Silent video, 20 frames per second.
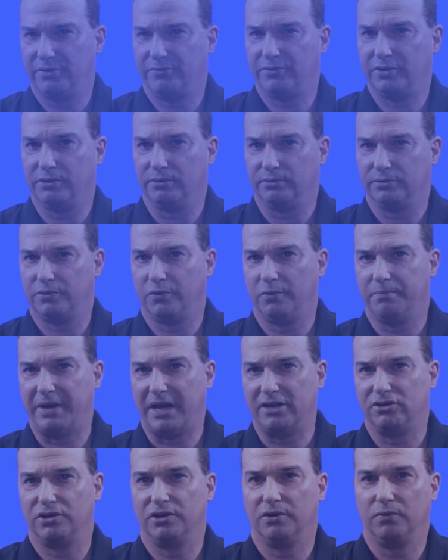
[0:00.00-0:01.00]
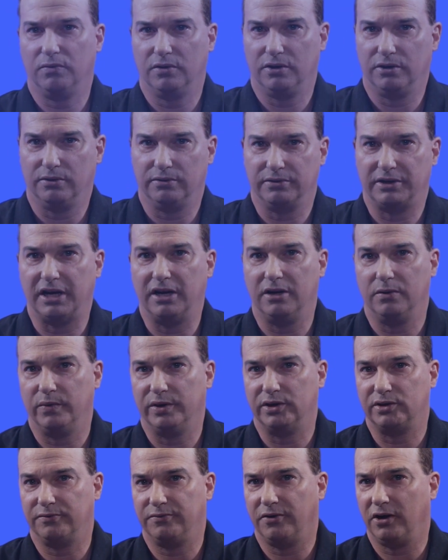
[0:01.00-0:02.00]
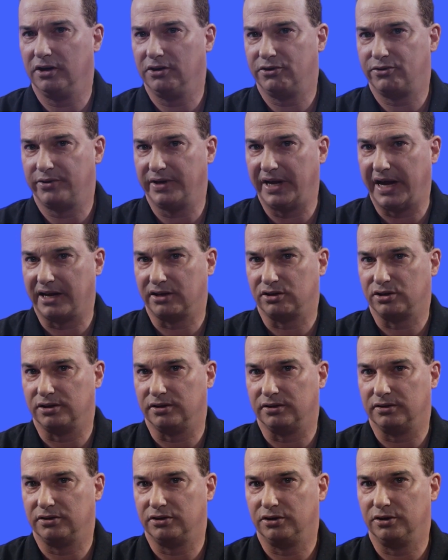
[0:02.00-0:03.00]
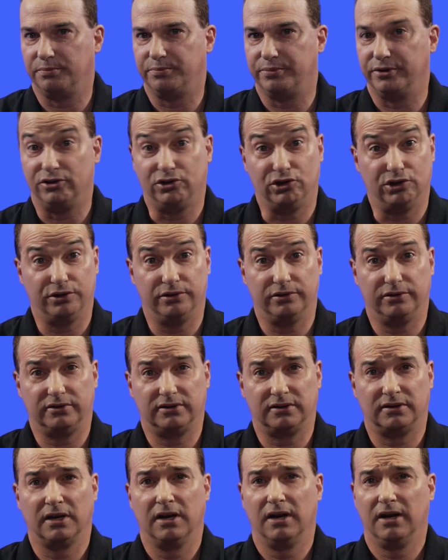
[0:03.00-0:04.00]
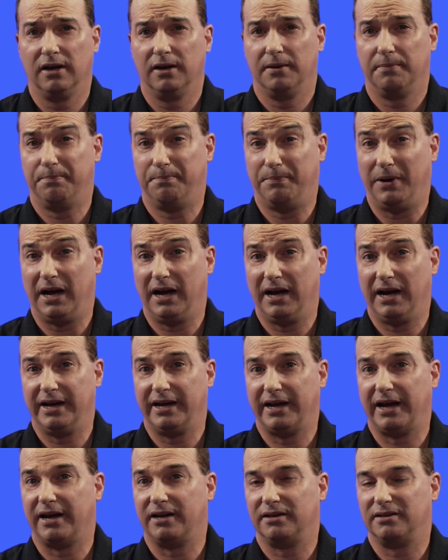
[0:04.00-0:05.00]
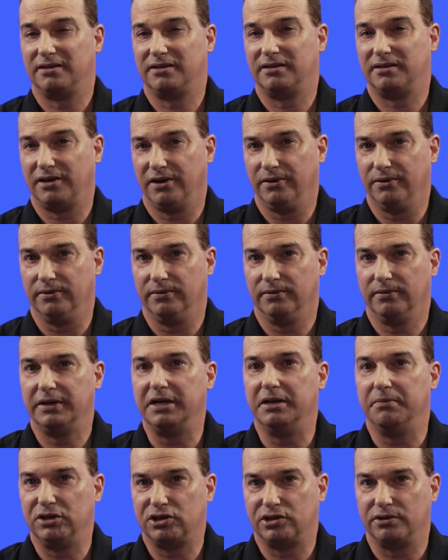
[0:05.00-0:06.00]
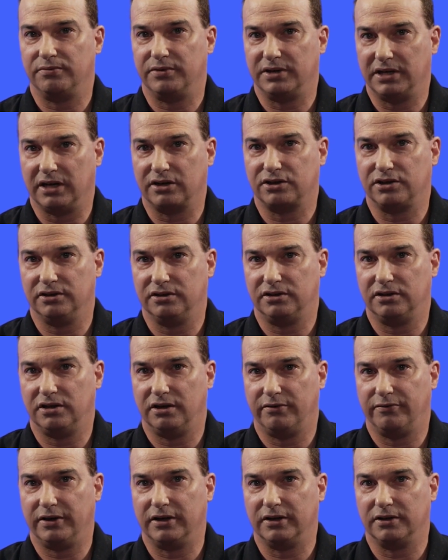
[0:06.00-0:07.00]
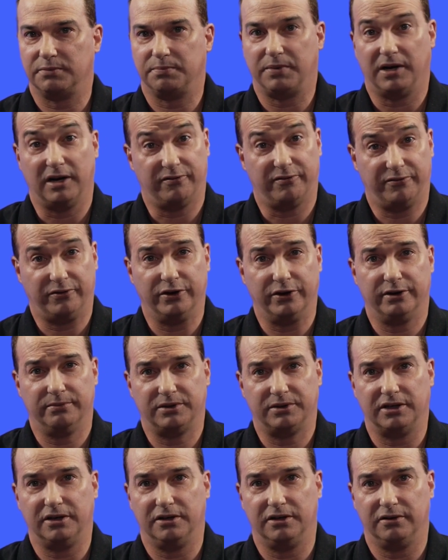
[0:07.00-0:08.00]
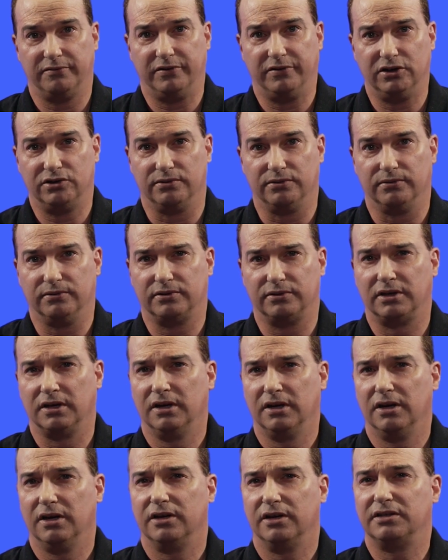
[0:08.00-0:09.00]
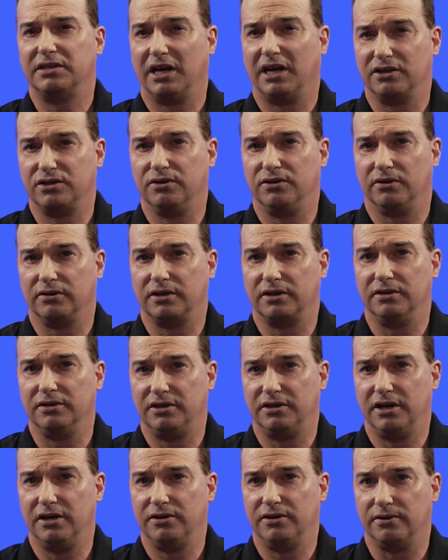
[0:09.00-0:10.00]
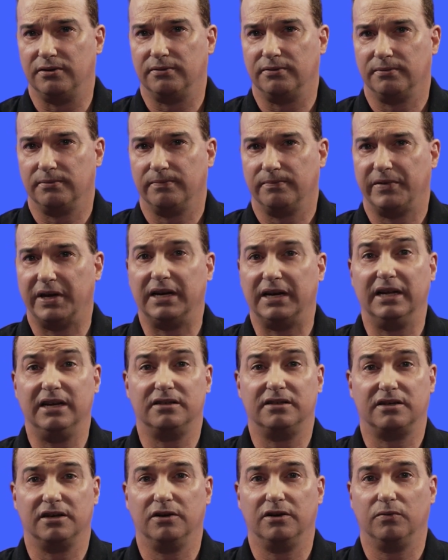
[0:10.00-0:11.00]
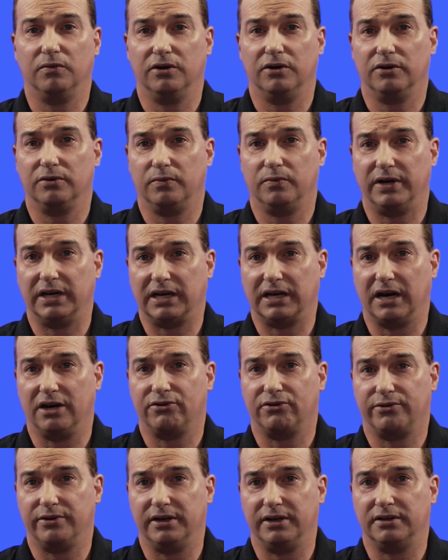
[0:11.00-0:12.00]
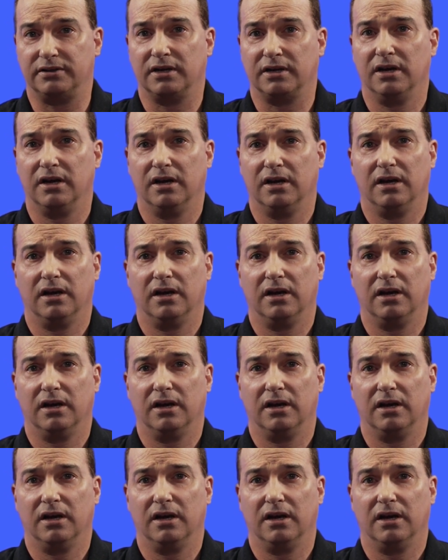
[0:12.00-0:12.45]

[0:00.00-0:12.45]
difficult to imagine a world in which voluntary action to produce, buy and sell emission reduction certificates by firms and individuals does not continue, at least in a world where countries